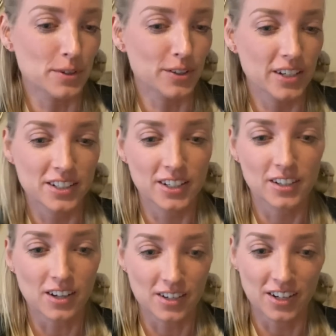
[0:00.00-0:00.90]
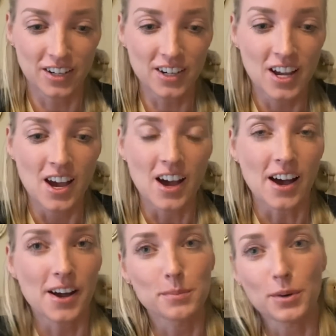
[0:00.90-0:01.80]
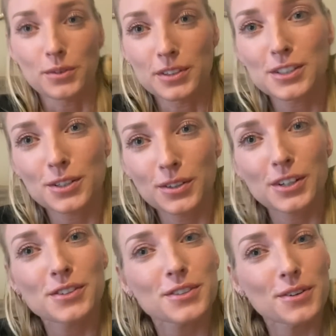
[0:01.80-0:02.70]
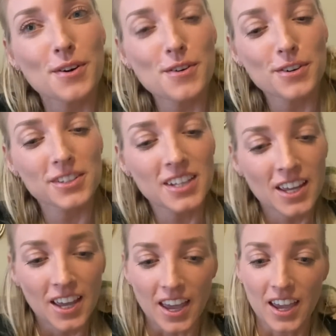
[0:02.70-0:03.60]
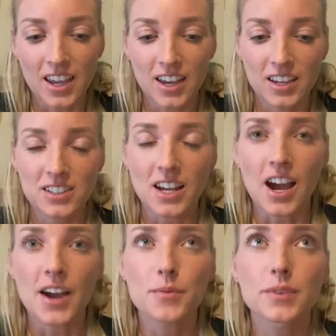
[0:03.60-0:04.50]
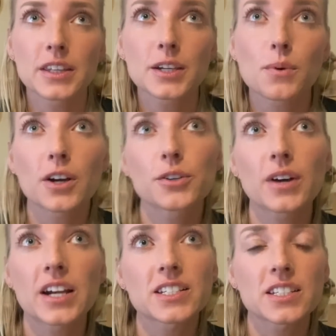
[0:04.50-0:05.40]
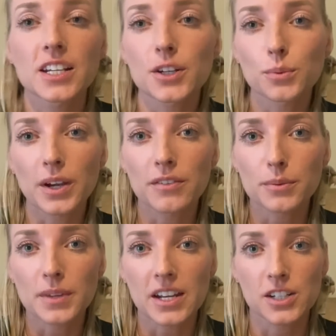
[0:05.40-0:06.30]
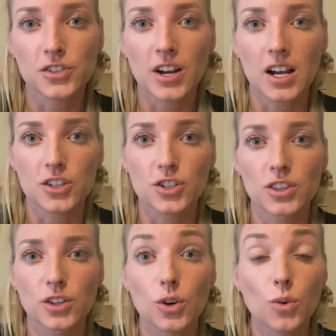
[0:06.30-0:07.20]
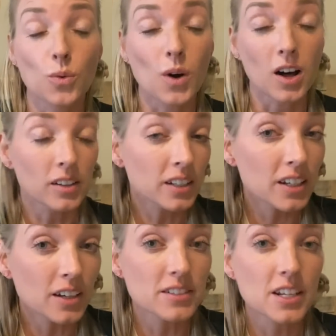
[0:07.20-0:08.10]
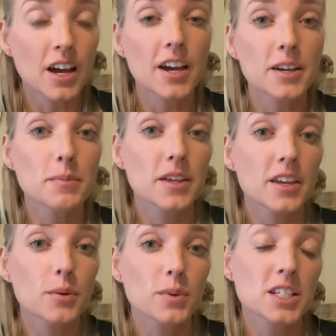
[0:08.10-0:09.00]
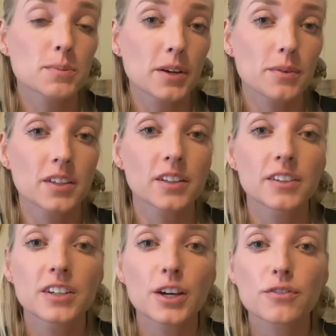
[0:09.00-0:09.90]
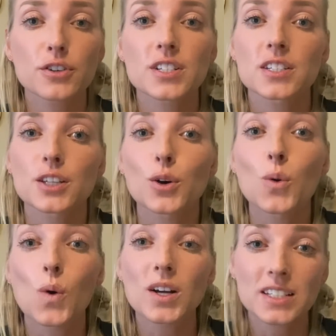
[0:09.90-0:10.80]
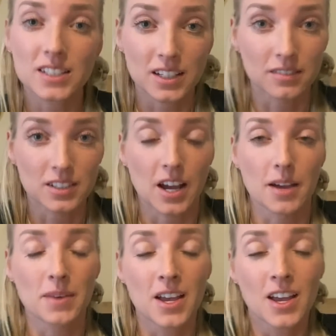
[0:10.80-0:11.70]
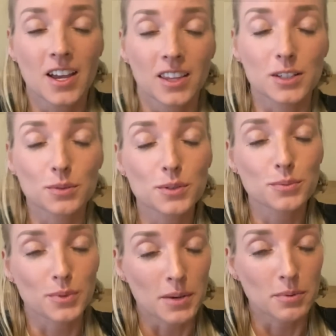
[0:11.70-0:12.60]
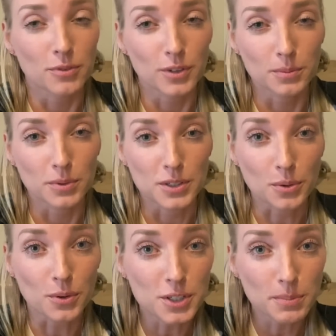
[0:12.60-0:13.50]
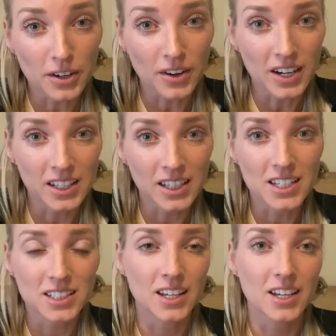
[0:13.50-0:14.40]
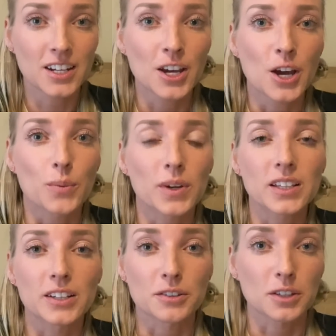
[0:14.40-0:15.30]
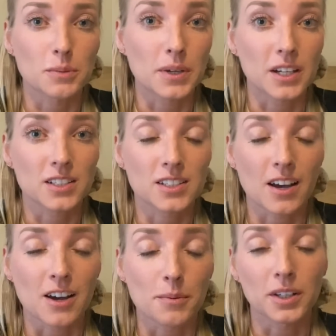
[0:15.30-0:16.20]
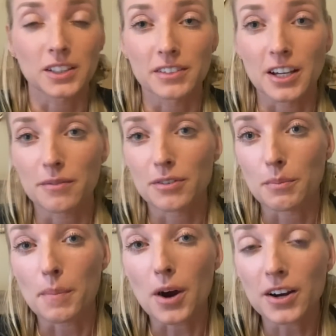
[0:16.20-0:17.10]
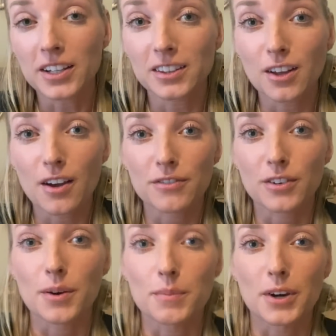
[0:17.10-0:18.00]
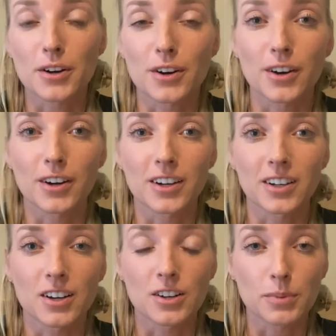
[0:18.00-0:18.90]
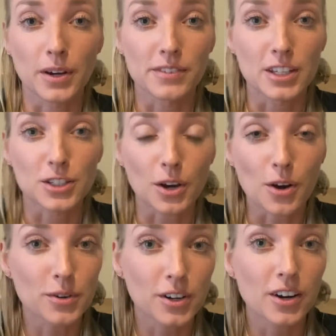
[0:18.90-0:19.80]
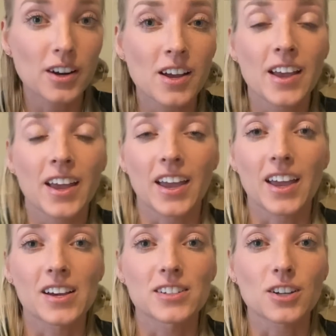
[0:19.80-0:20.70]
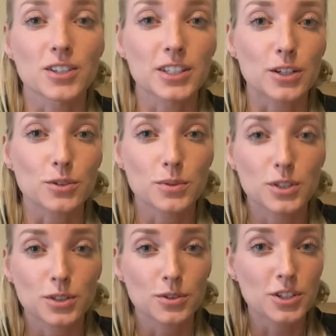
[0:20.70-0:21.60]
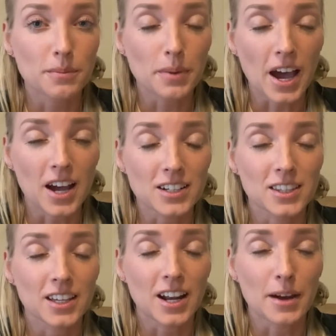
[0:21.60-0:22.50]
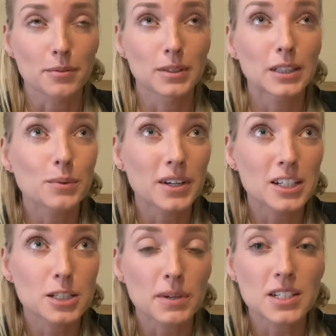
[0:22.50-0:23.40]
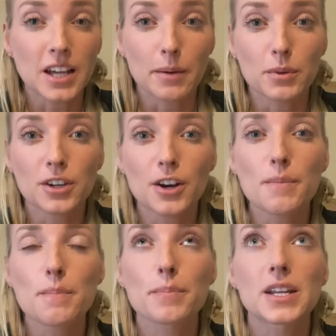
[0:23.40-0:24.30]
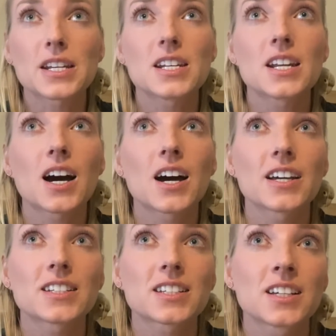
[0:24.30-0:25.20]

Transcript: green cheek conure, only 2 years old. And I really want you guys to take away from that interaction the quality of time that we spent with Olivia versus the quantity of time. This was right before Capri's horseback riding lesson. We literally picked Olivia up from a parking lot from her previous owner, and our schedule was so jam-packed that I really wanted to spend time with her, but not